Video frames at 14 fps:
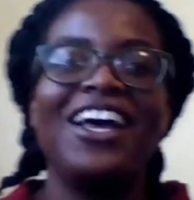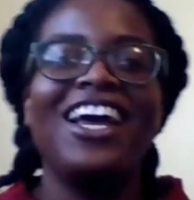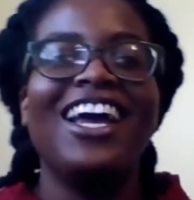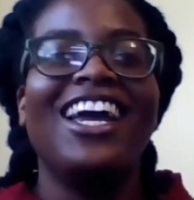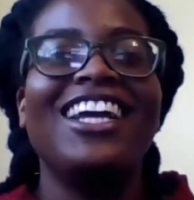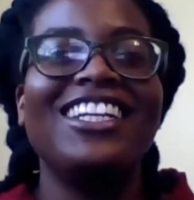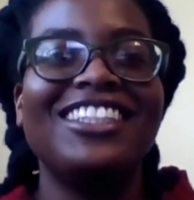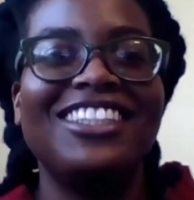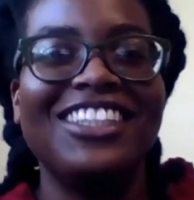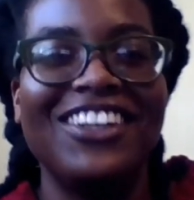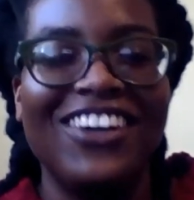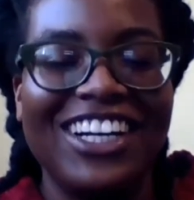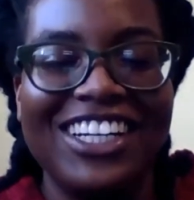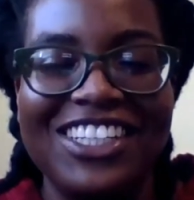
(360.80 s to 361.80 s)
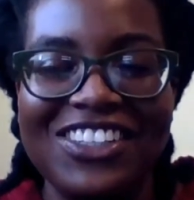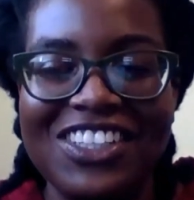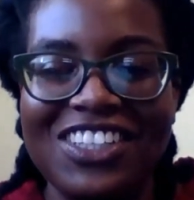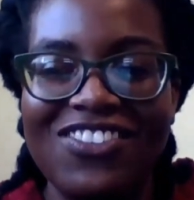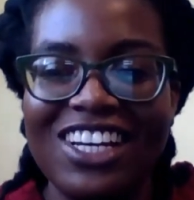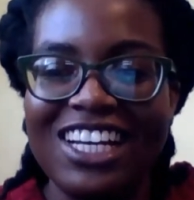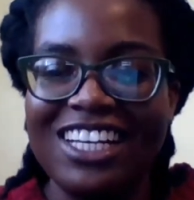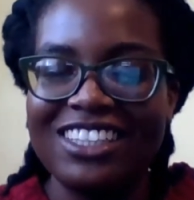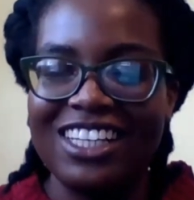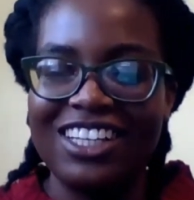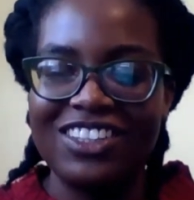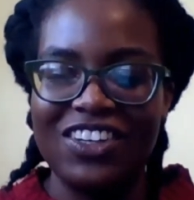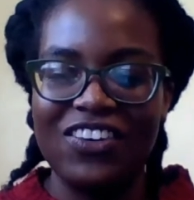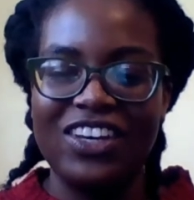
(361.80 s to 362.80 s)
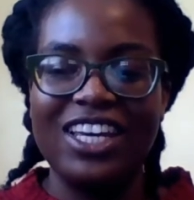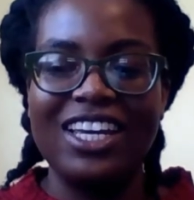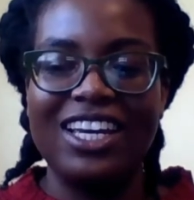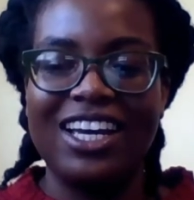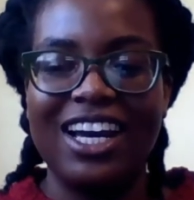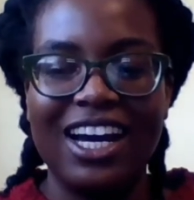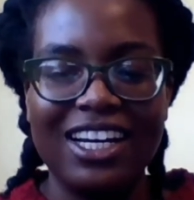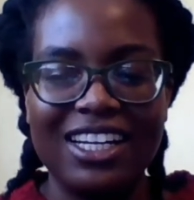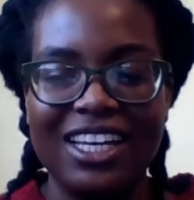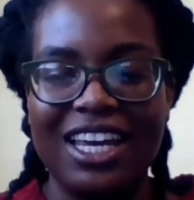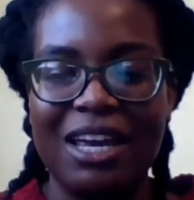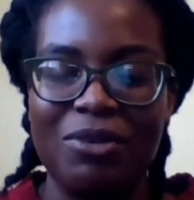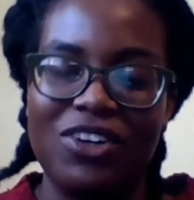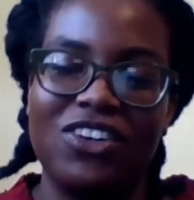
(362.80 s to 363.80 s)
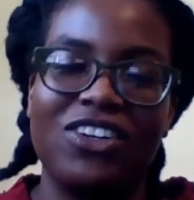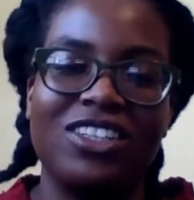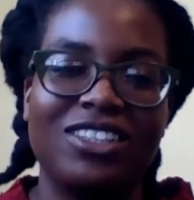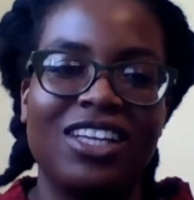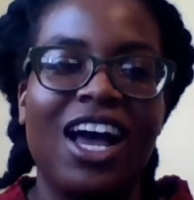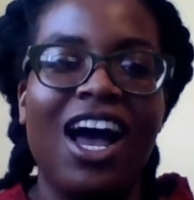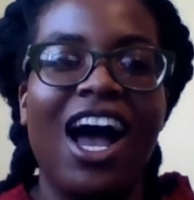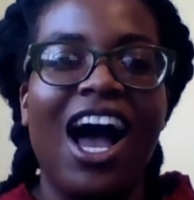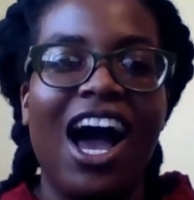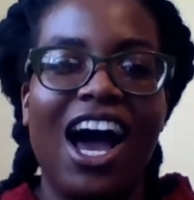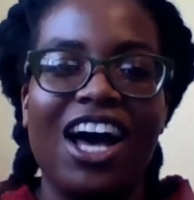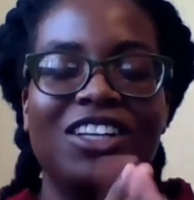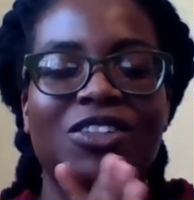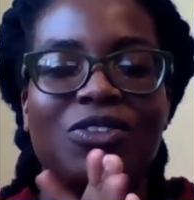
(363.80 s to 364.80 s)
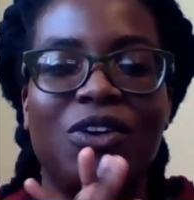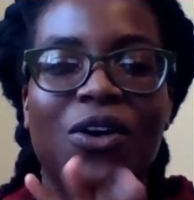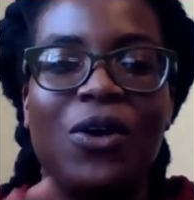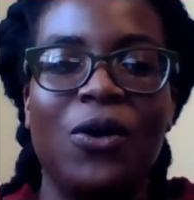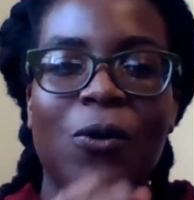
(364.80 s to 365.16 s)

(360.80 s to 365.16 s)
He just didn't know how to show his feelings, and so he kind of came across as wrong.